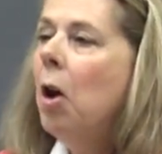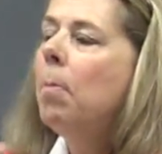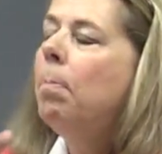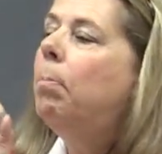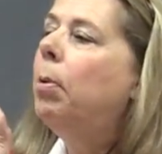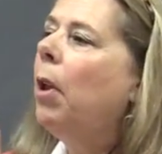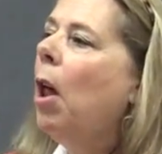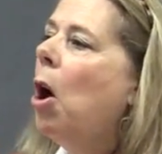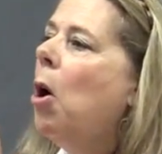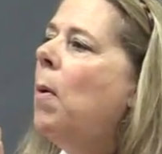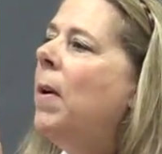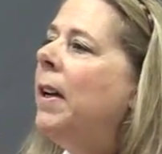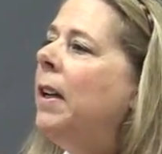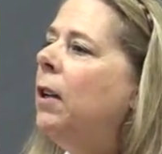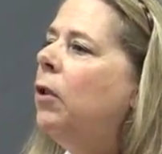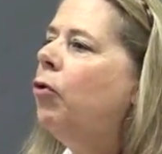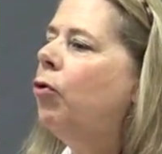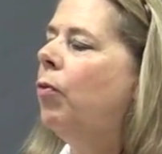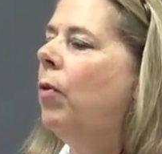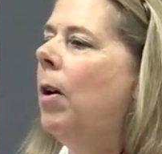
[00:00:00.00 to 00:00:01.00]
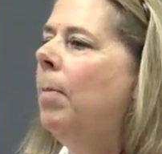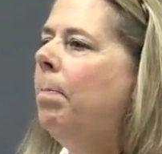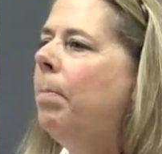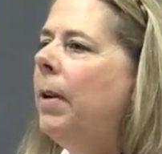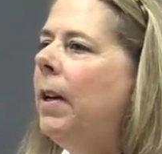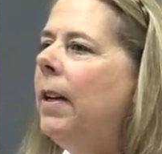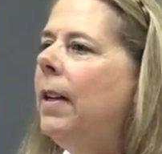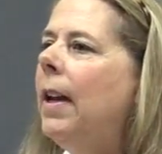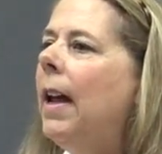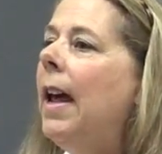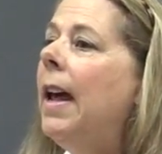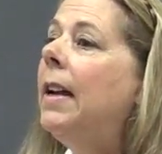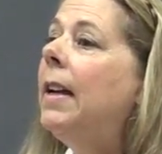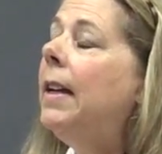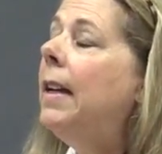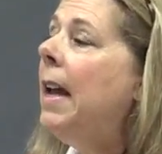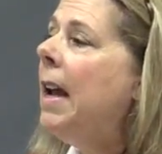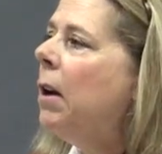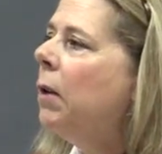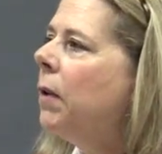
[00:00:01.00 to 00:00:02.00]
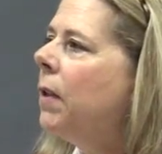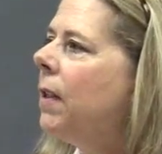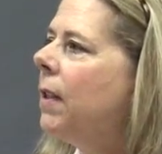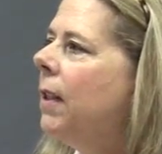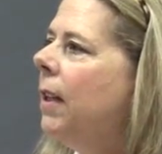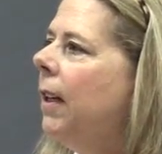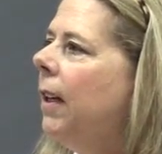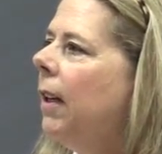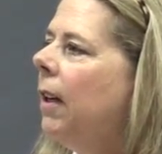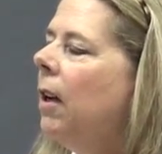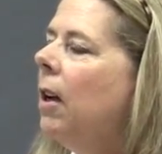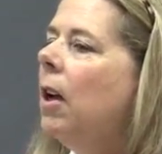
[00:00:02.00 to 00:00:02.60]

blowing a trumpet and announcing,